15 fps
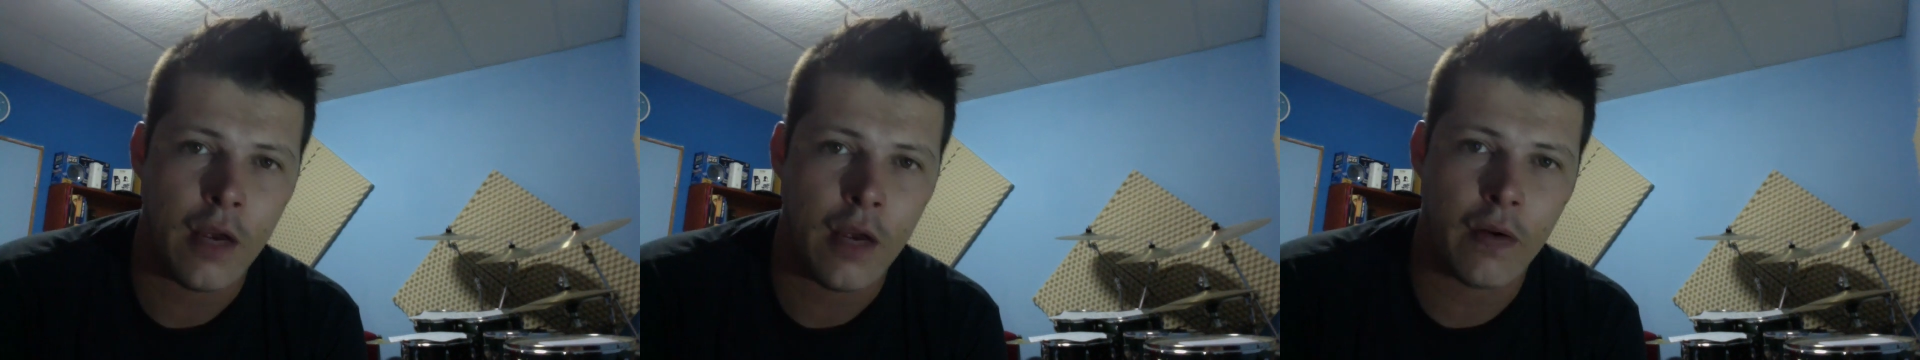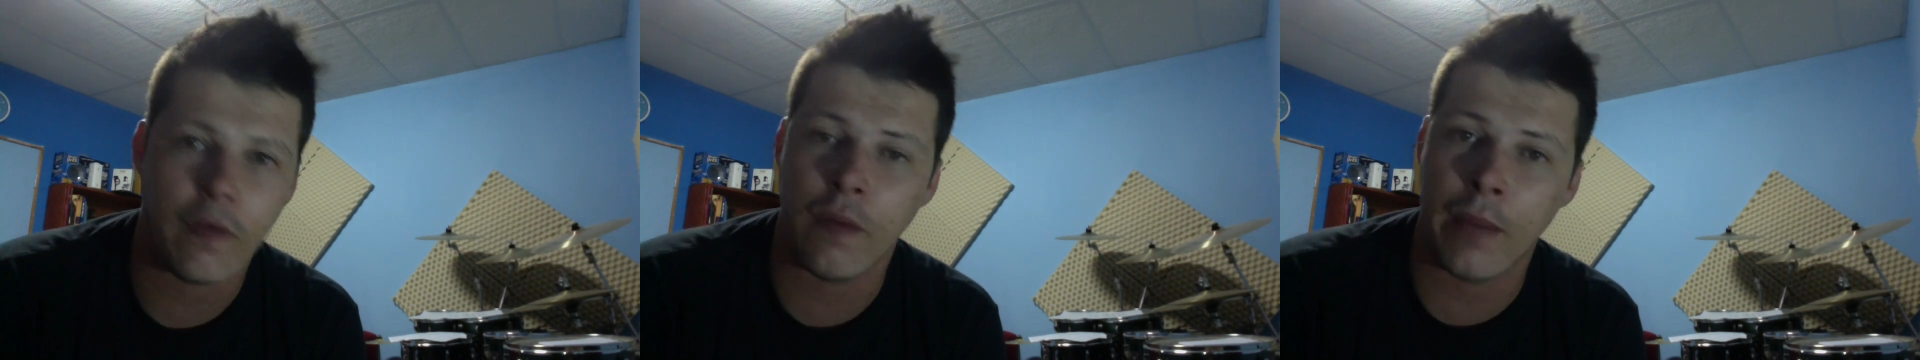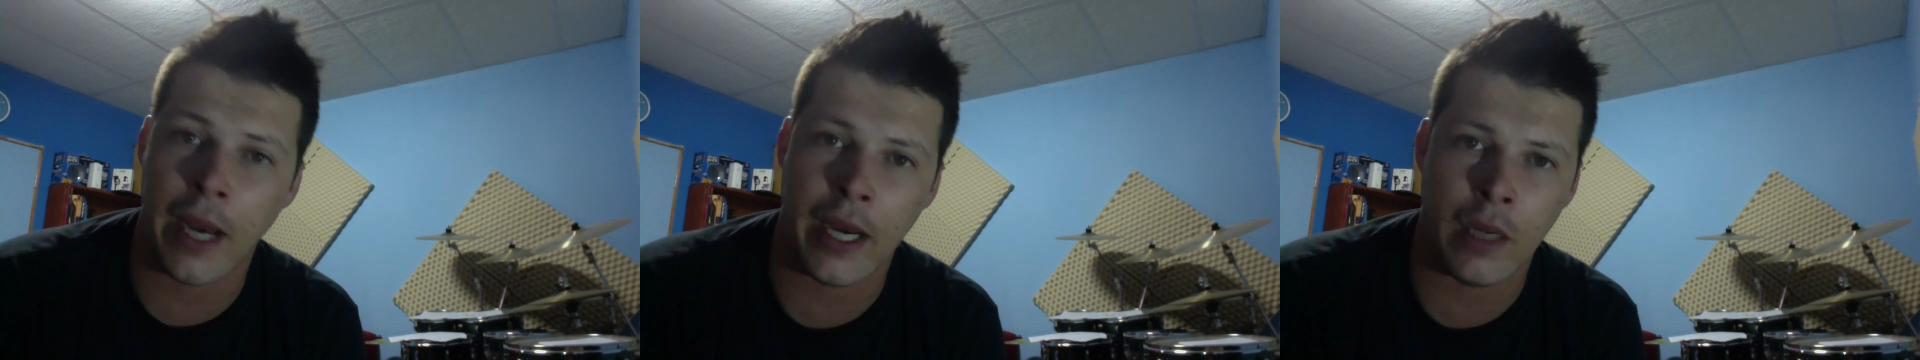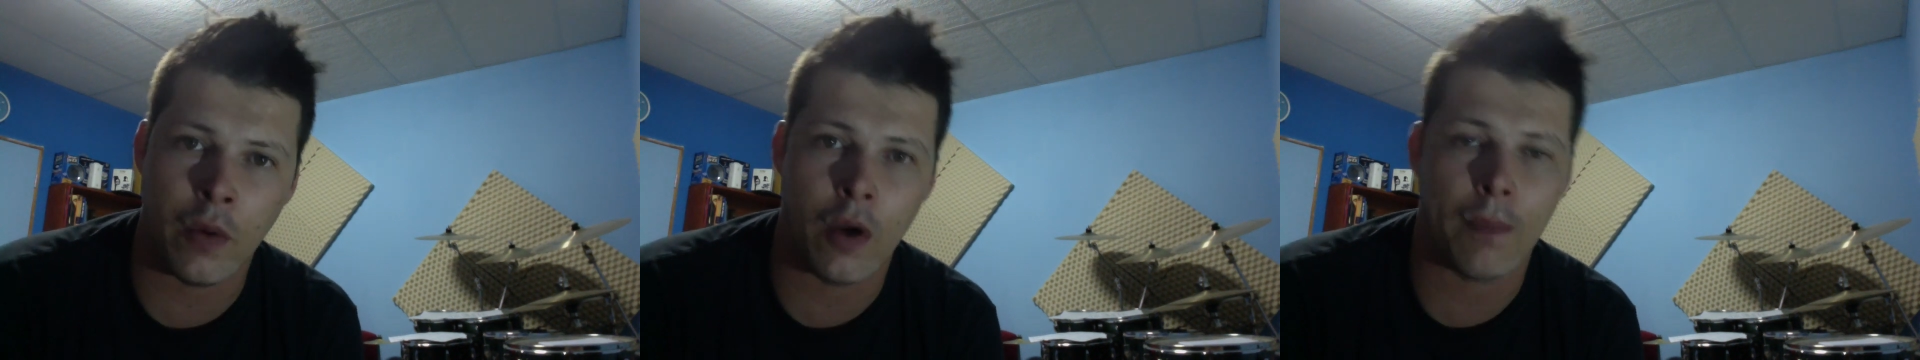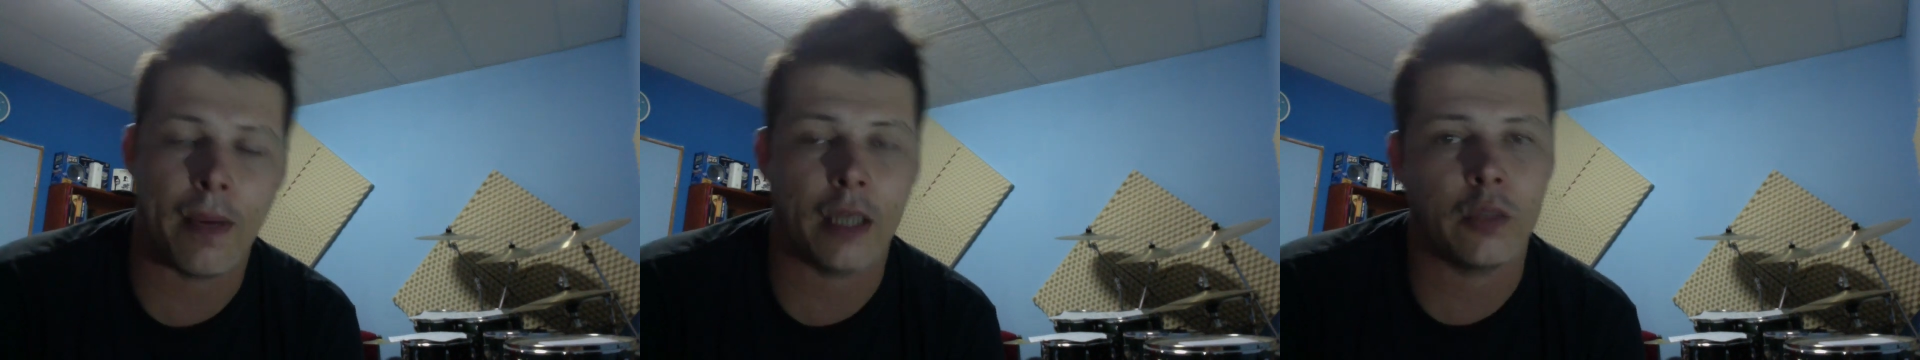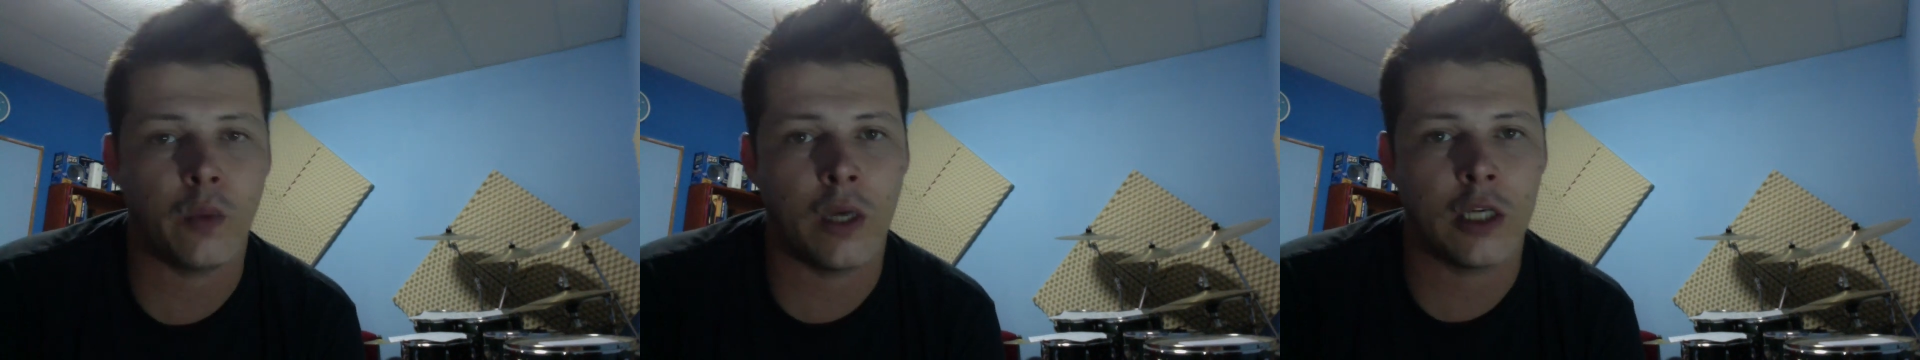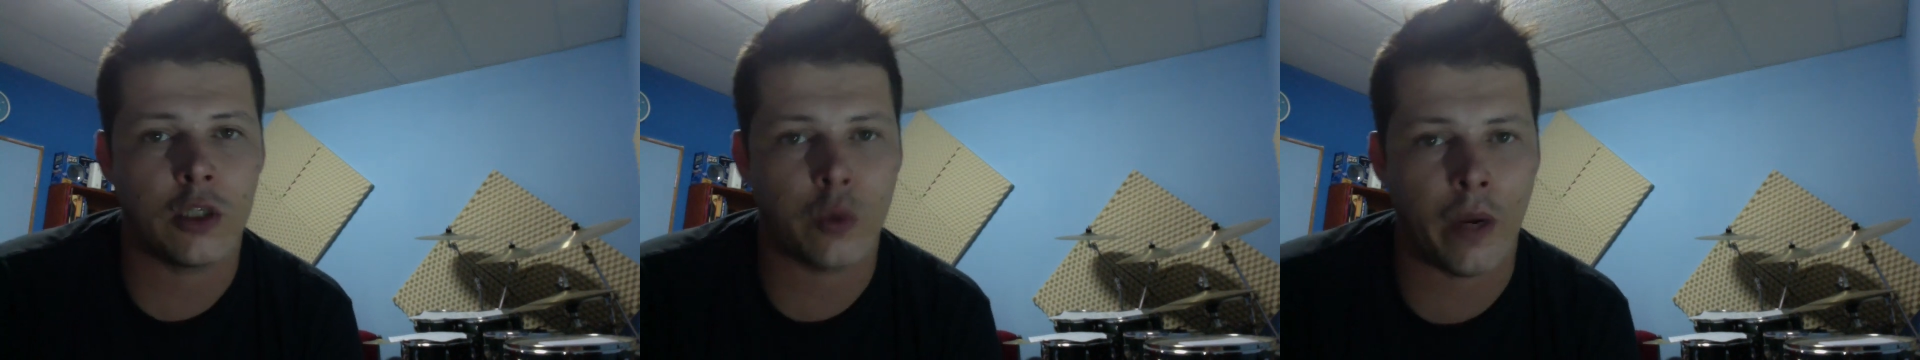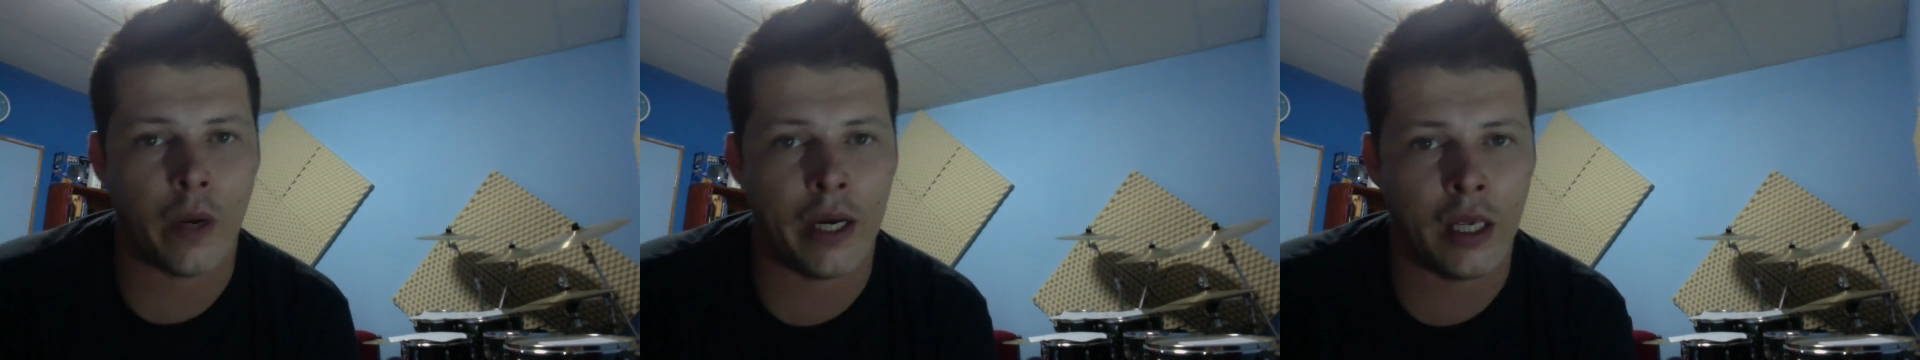from 80 work back to
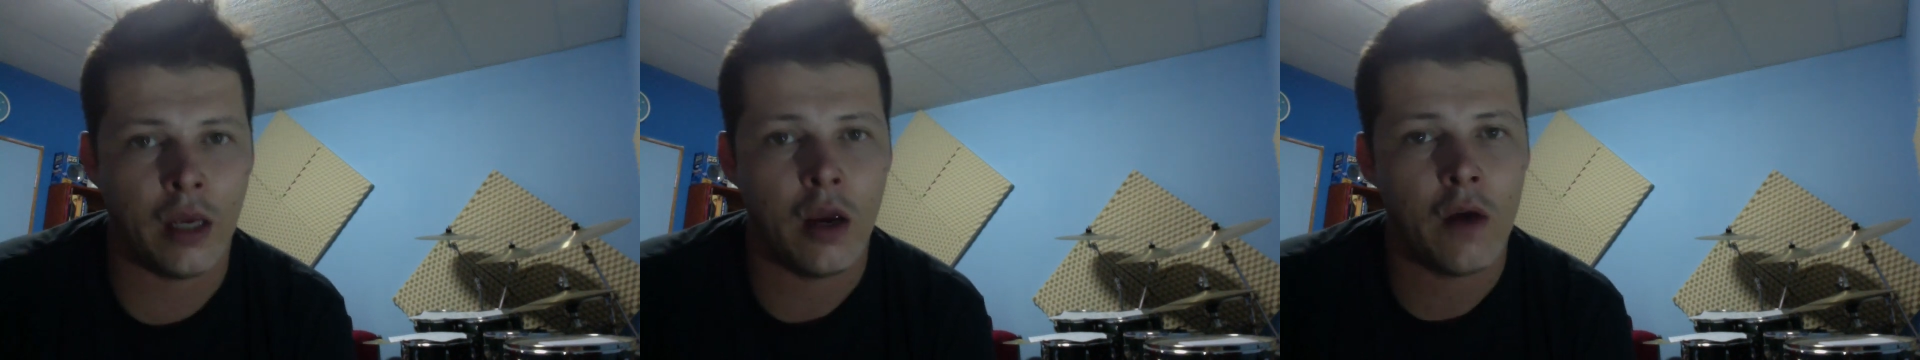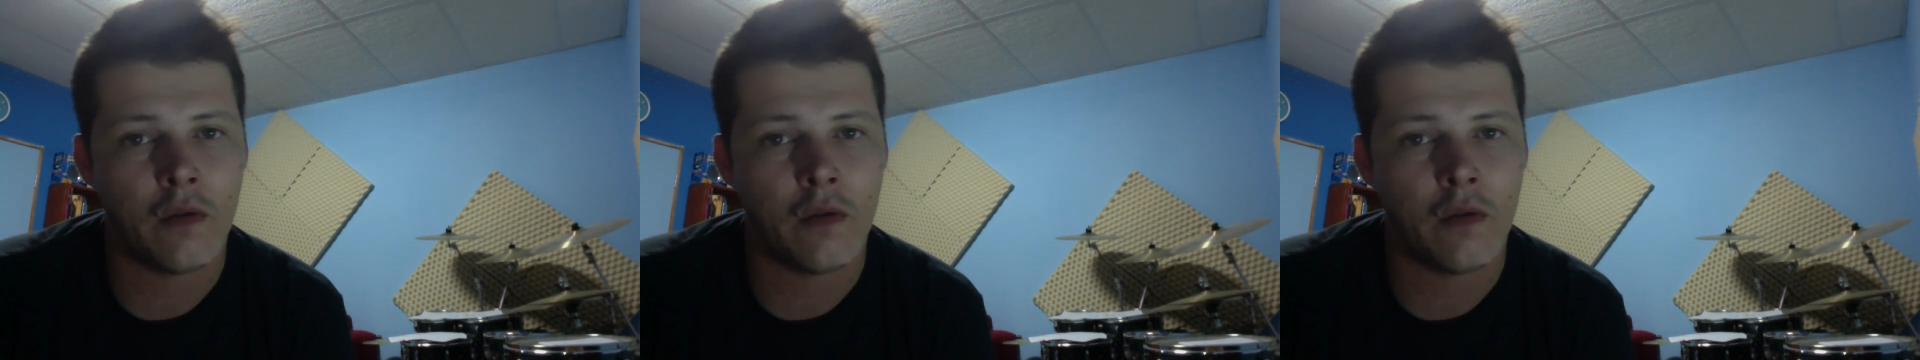120,